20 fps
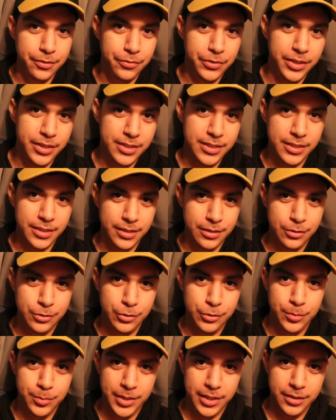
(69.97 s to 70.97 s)
of this and
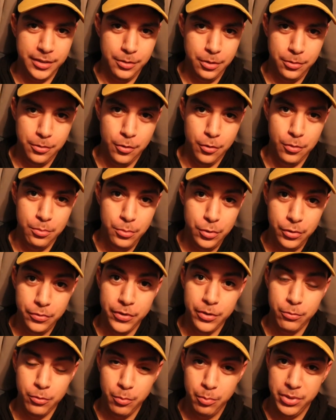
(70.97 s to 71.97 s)
assume that the whole
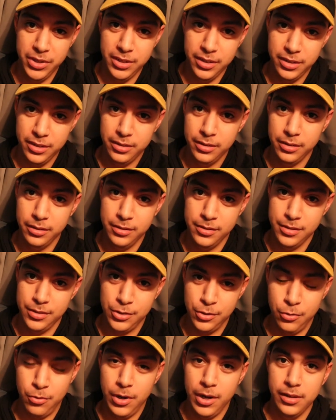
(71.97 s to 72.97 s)
movie will be
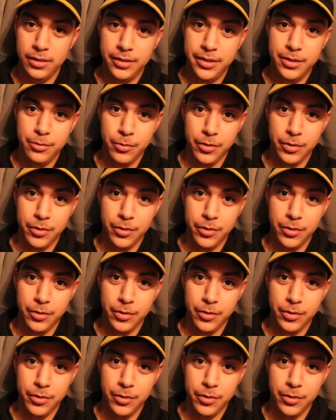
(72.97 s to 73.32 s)
this quality,